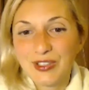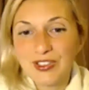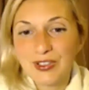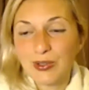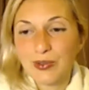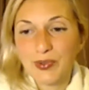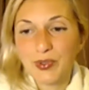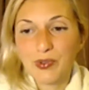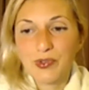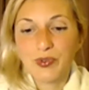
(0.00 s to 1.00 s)
So for
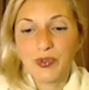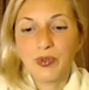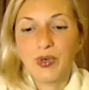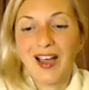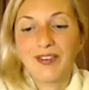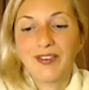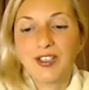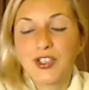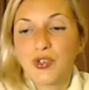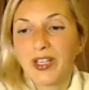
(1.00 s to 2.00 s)
those of you who haven't
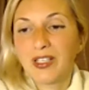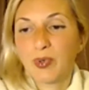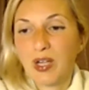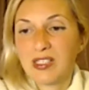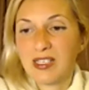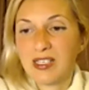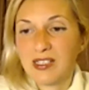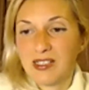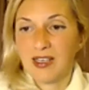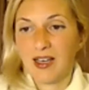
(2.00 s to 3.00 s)
joined the process
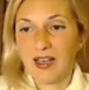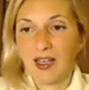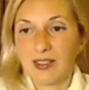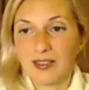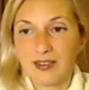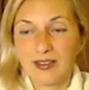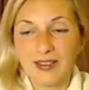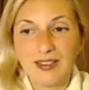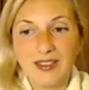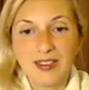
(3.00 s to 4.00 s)
yet,
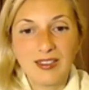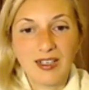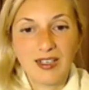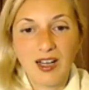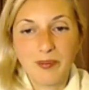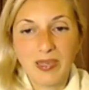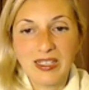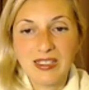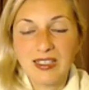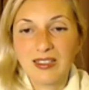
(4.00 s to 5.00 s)
I'm
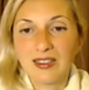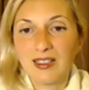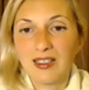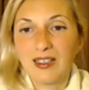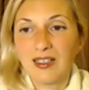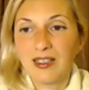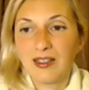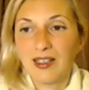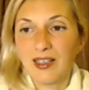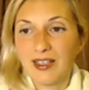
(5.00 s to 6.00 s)
placing the
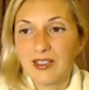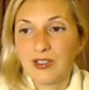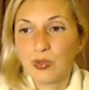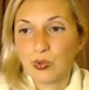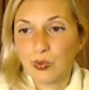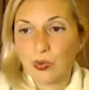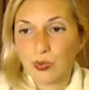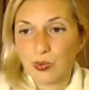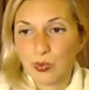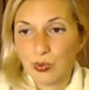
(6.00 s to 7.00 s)
link
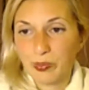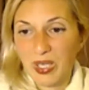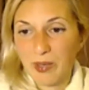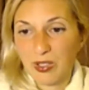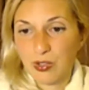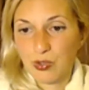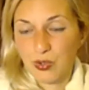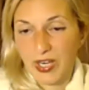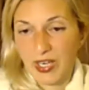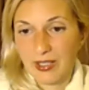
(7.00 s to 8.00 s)
to be able to
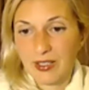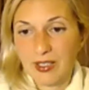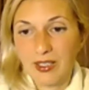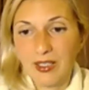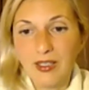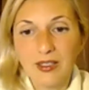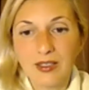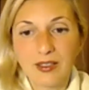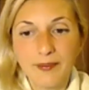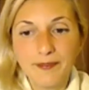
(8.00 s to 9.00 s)
join it in
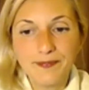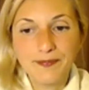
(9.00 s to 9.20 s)
the